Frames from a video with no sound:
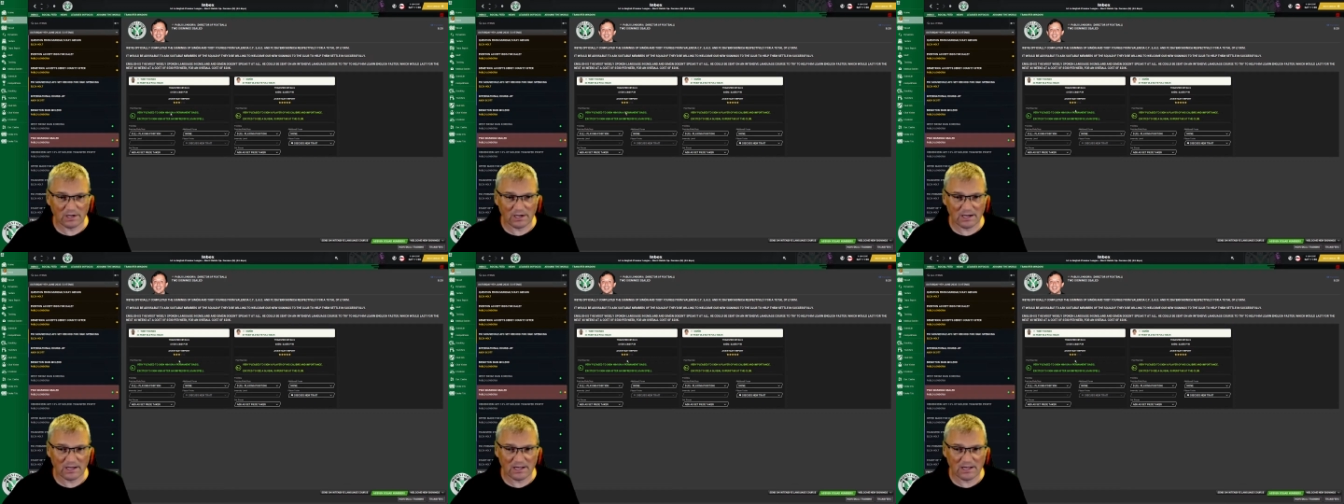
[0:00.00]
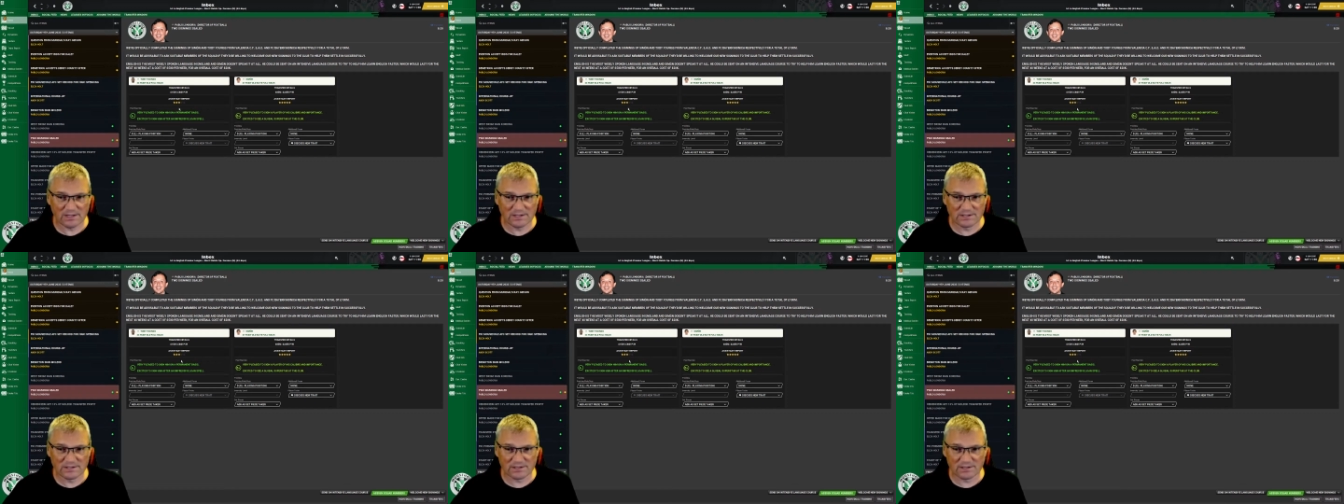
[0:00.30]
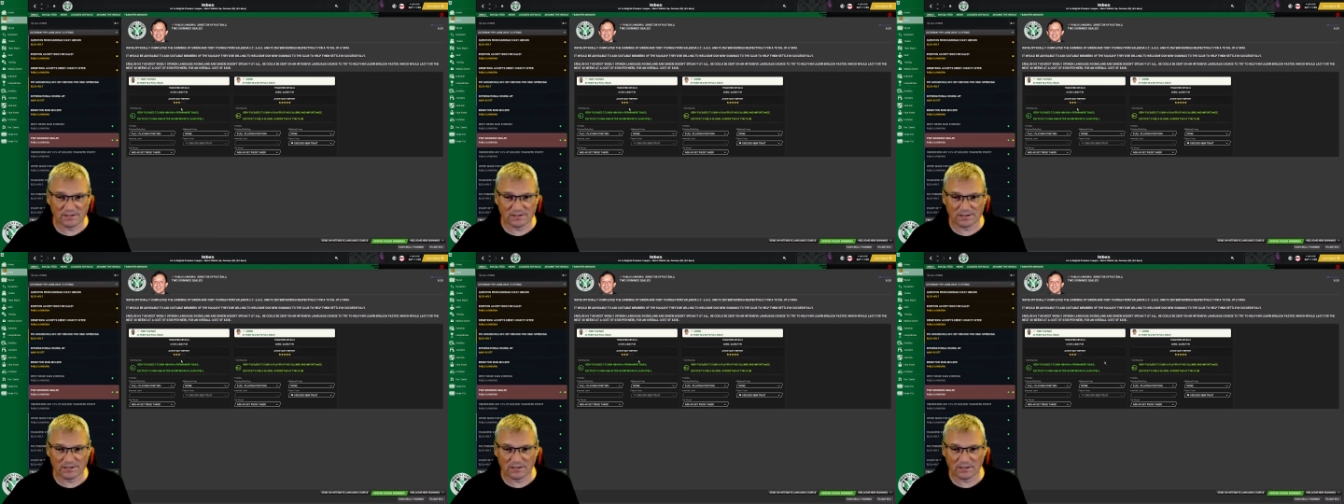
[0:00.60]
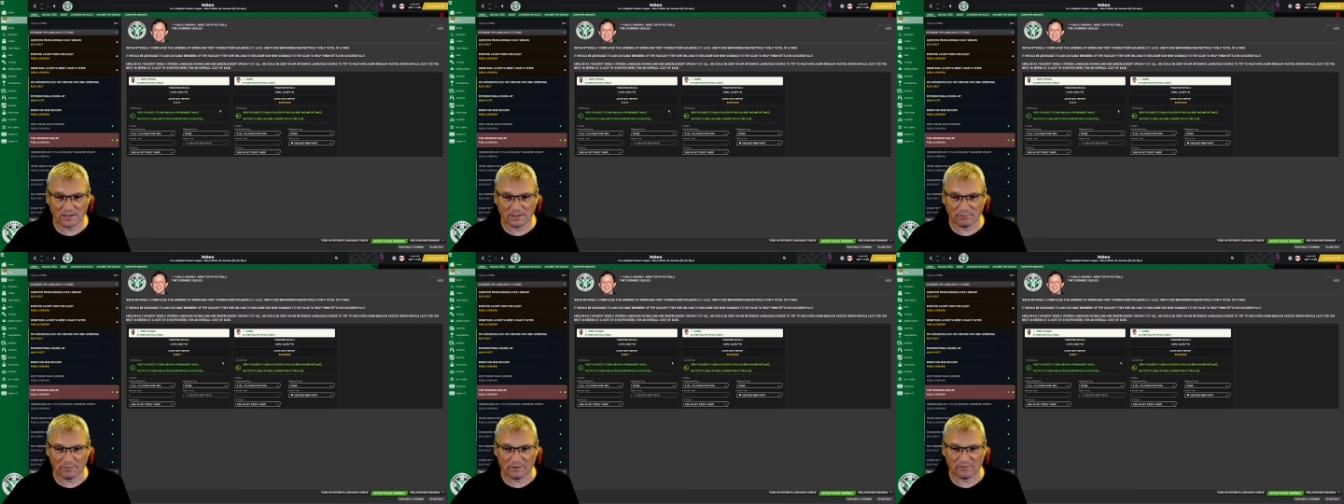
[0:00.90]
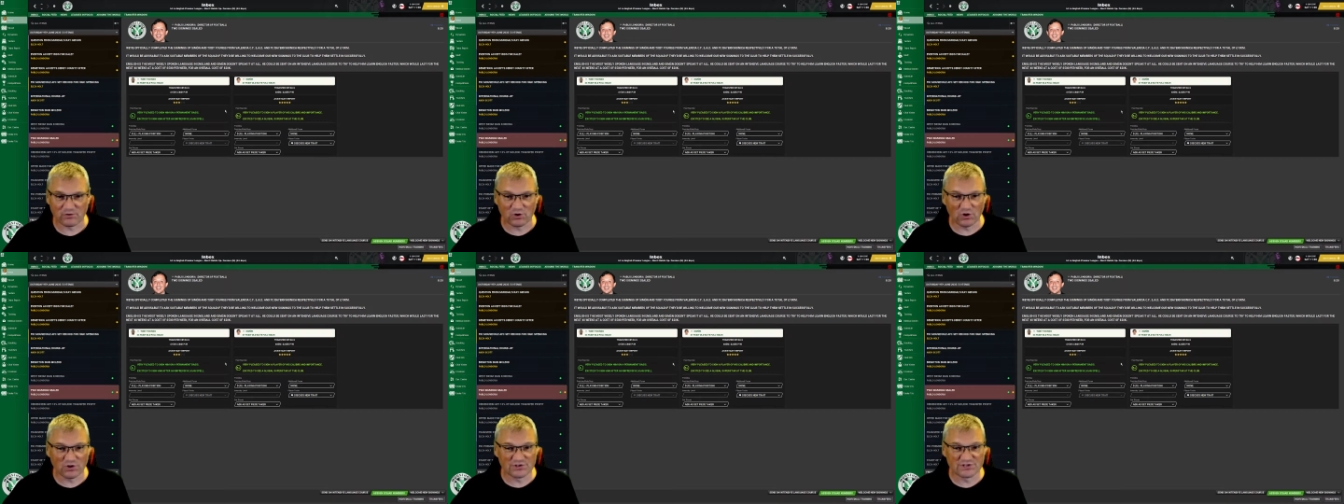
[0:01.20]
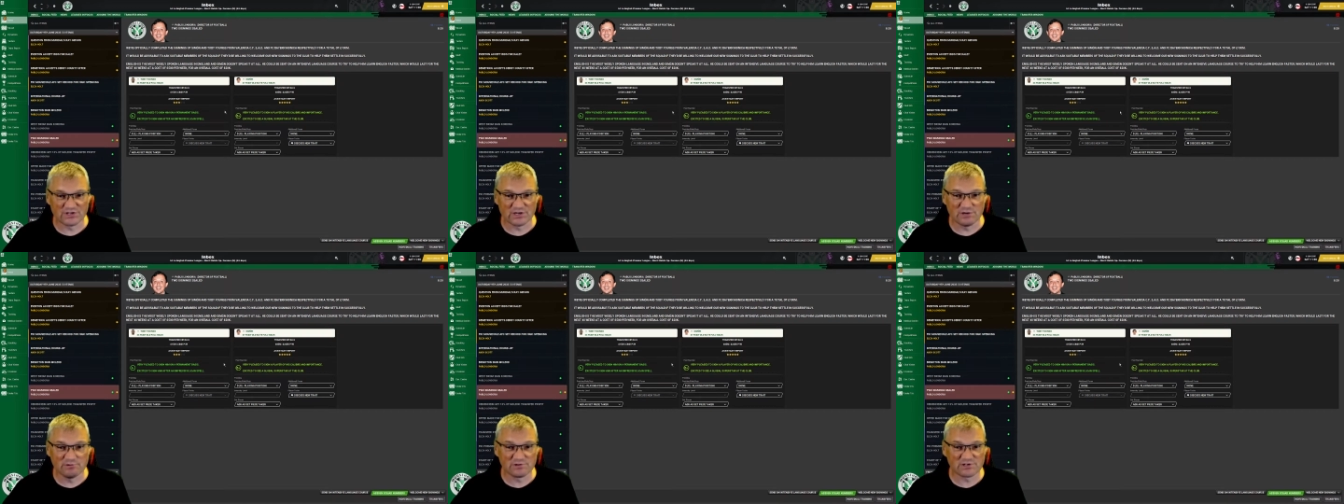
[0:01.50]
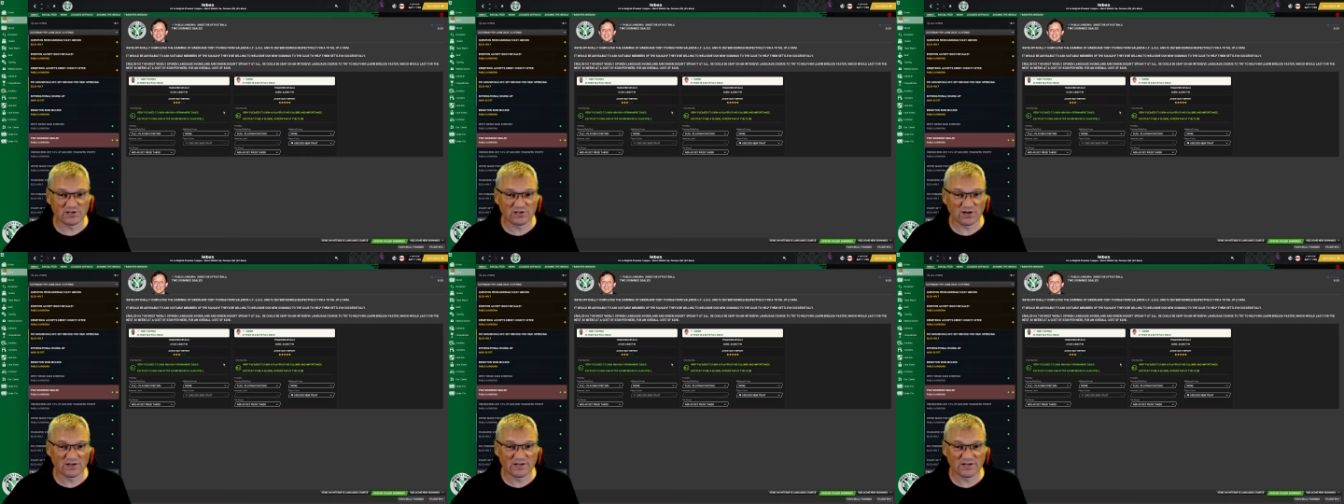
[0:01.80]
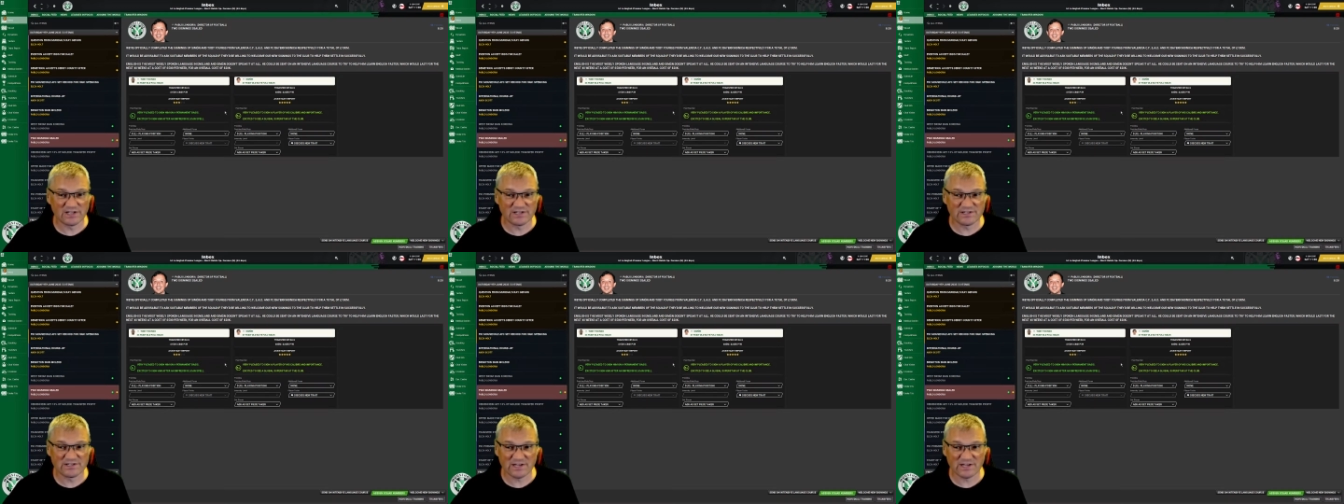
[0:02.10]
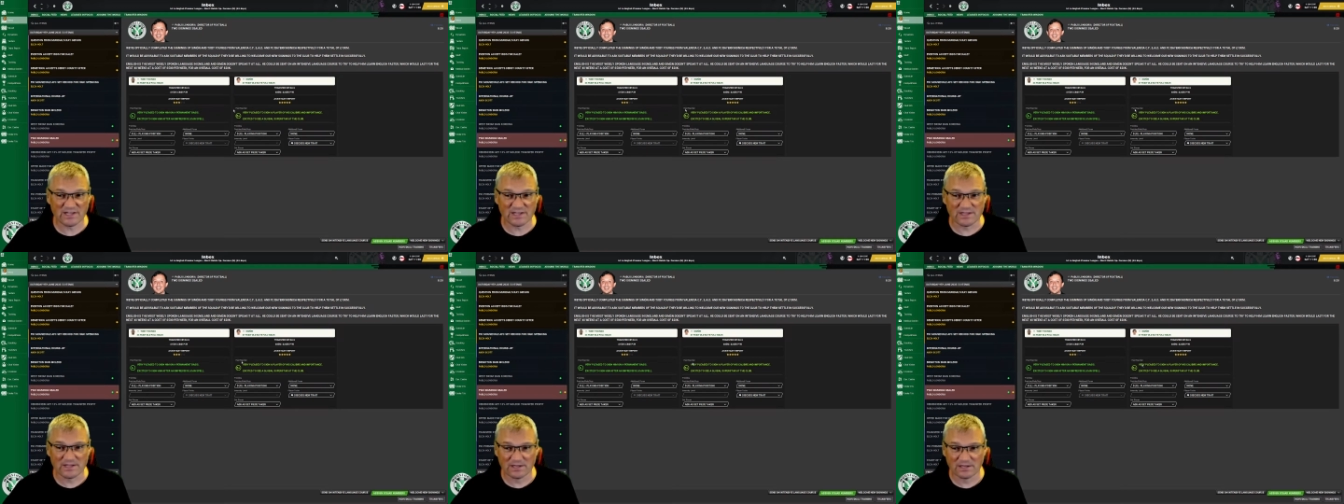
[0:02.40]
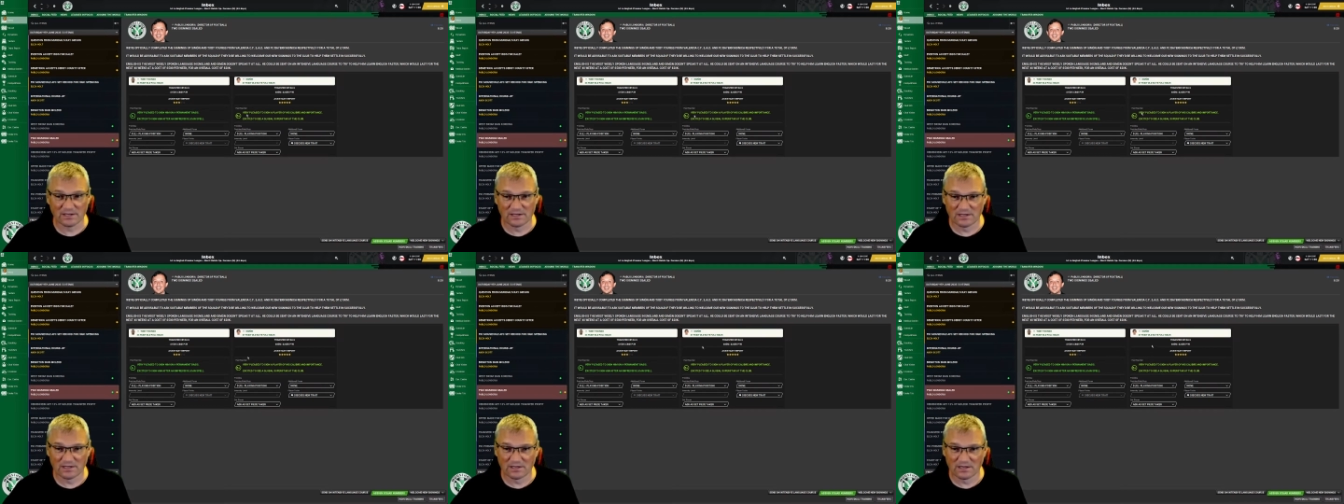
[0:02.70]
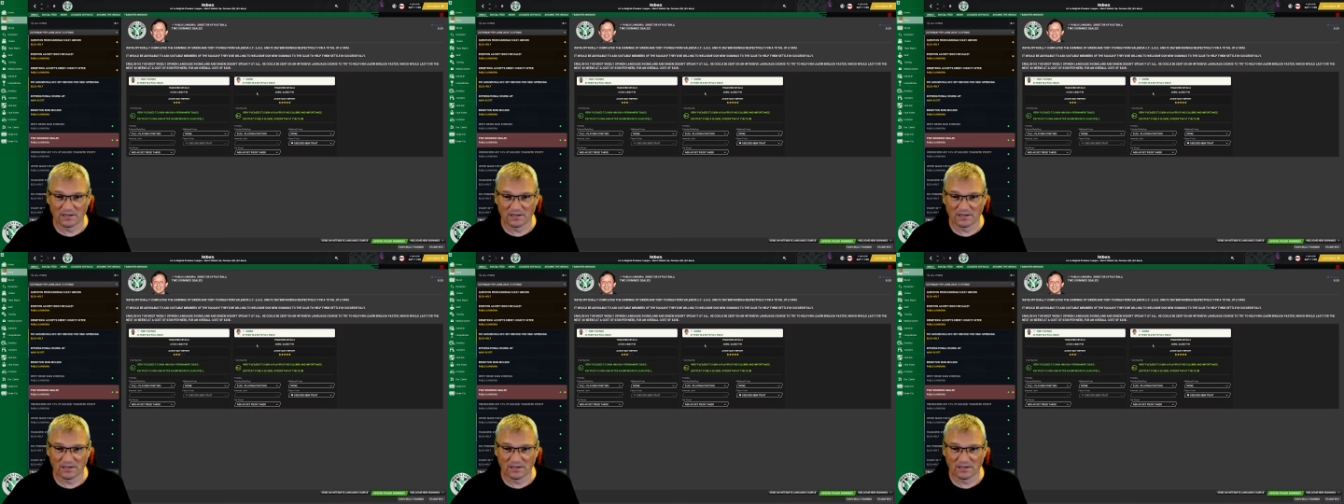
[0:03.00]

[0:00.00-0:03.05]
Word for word: and We've got two signings in.